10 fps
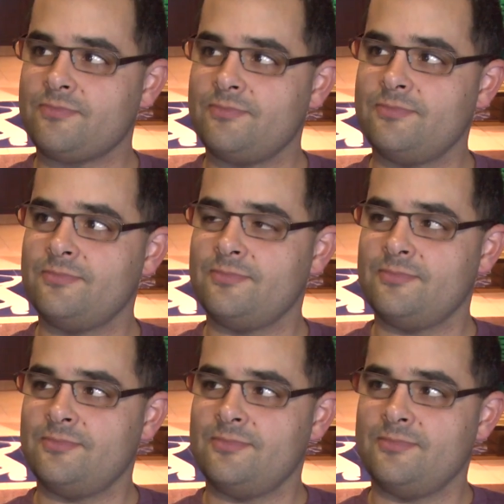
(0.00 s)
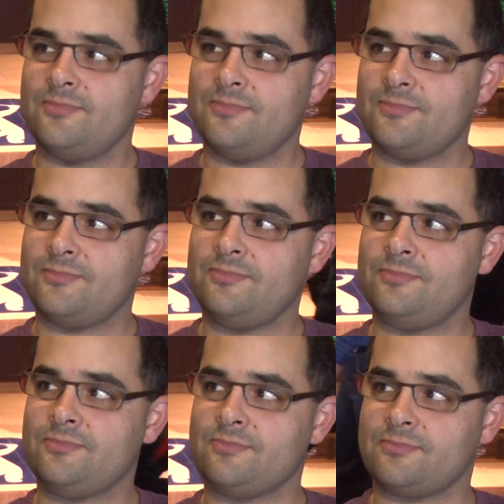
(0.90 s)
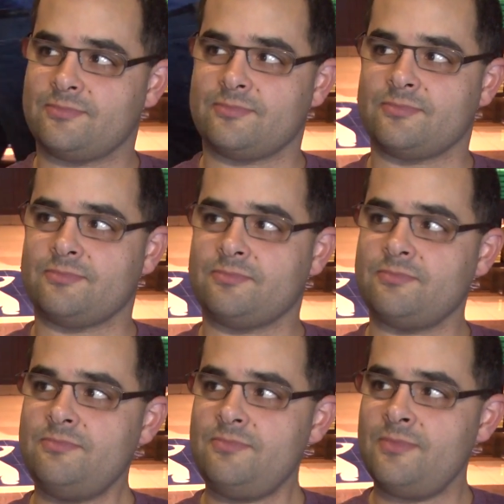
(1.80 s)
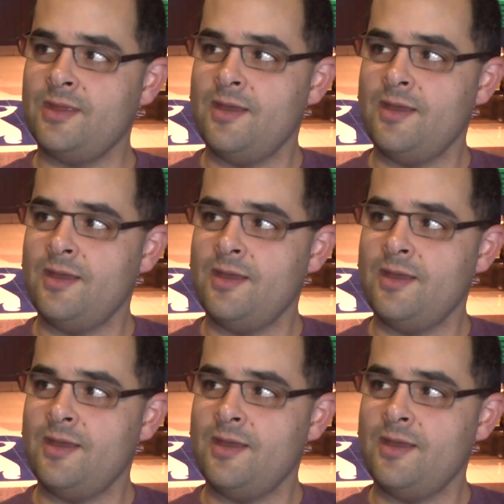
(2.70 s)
Tell me your favorite moment of the MegaDO and why.